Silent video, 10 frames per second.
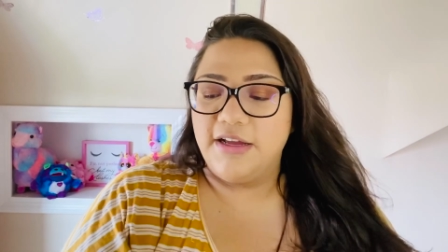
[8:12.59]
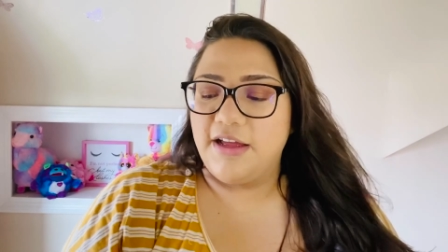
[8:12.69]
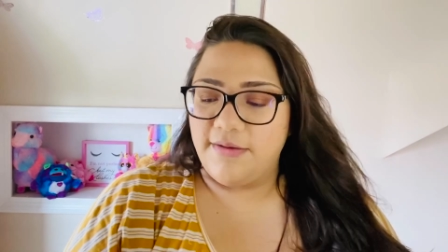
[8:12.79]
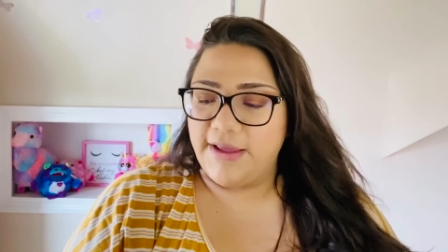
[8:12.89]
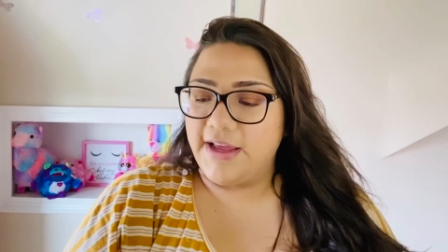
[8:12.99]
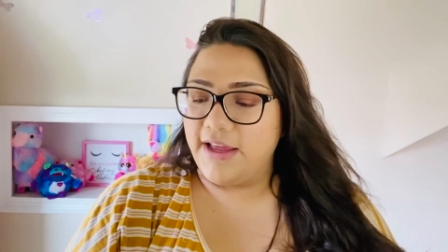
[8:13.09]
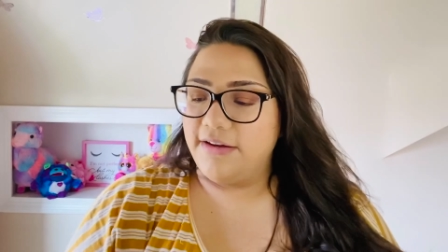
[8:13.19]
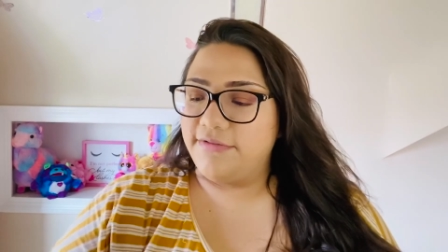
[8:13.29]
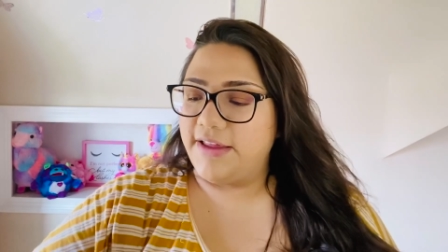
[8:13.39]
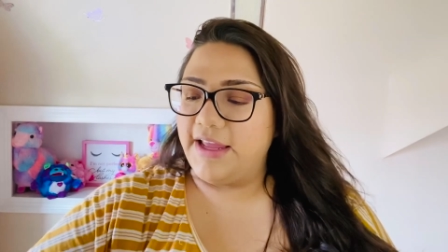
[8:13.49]
I kind
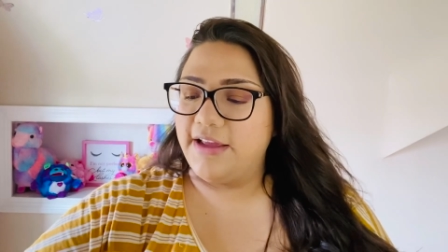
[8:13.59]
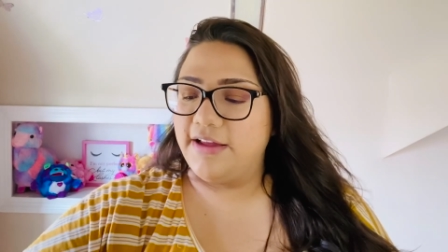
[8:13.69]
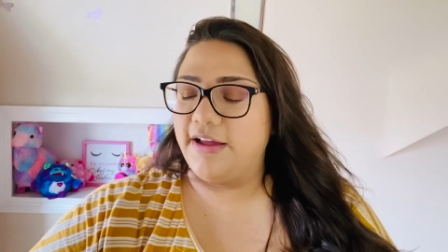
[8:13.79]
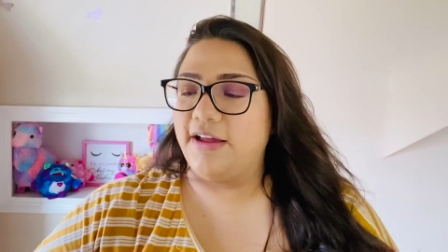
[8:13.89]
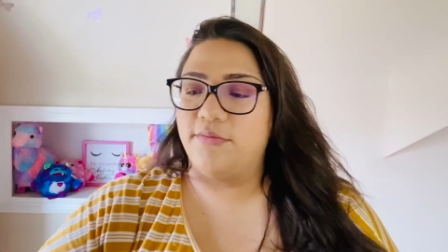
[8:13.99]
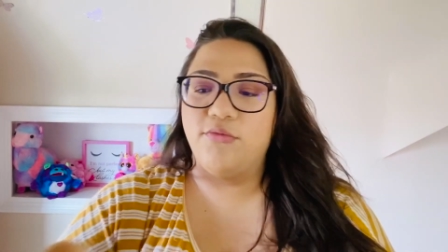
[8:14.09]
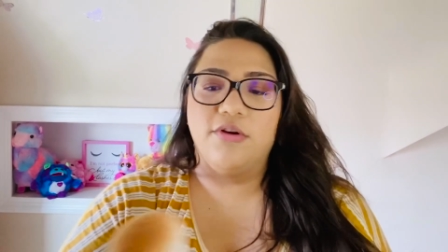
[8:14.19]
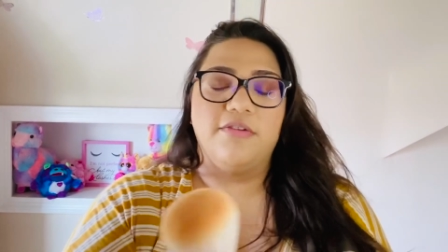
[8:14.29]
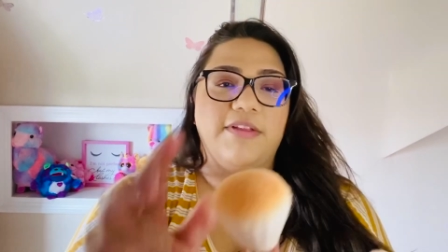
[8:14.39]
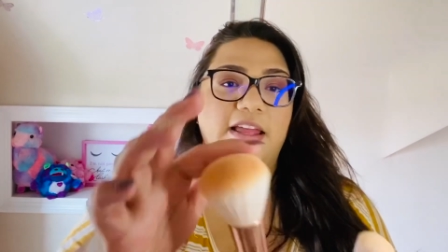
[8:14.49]
of like
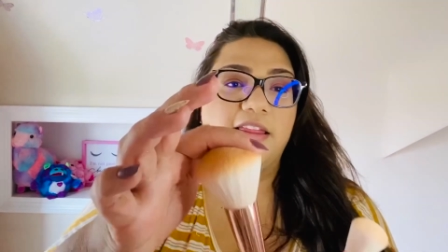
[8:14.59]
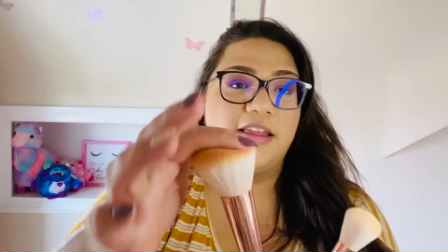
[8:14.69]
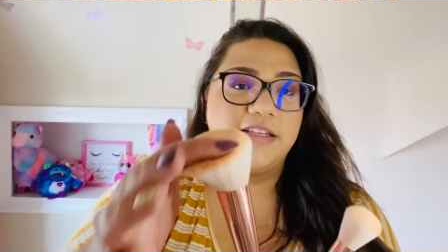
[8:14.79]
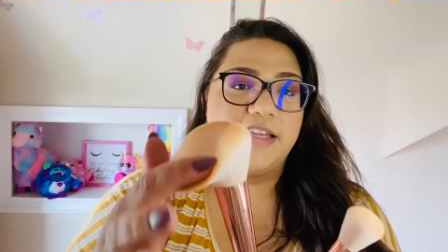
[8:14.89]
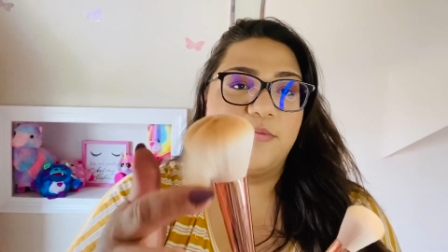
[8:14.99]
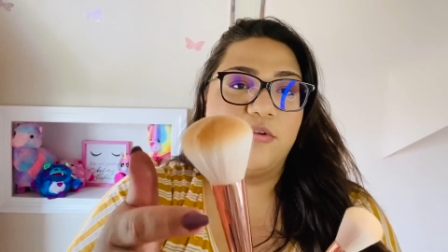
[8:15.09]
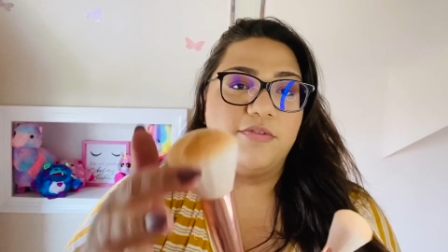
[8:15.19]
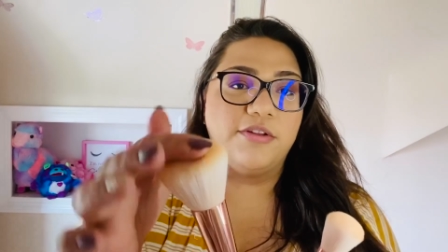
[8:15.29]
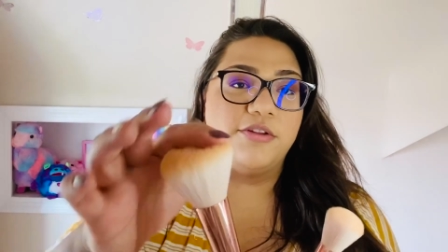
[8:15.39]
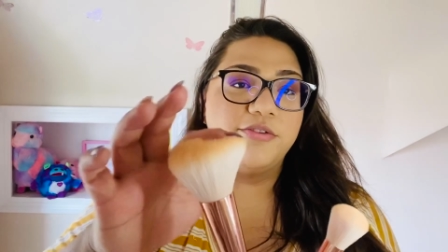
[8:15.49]
more of like this, like more of a
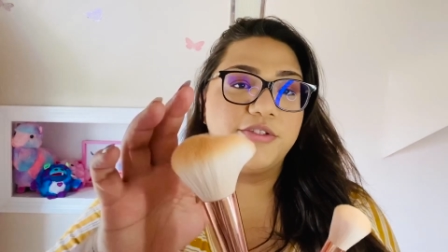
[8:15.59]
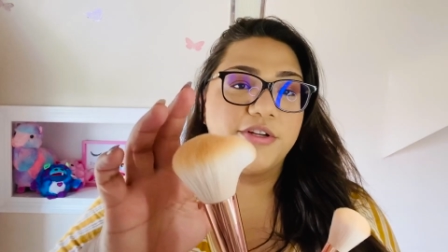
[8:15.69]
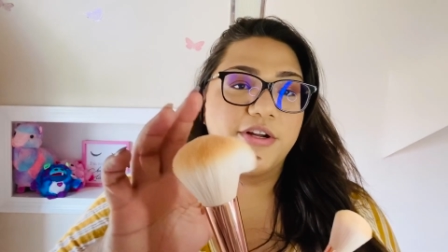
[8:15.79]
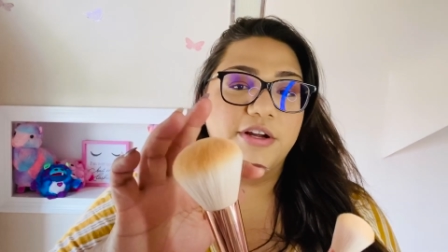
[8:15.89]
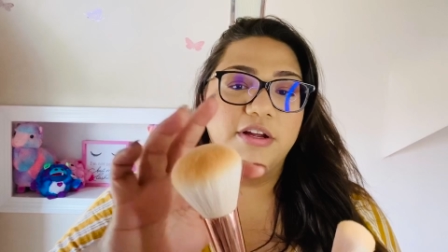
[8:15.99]
looser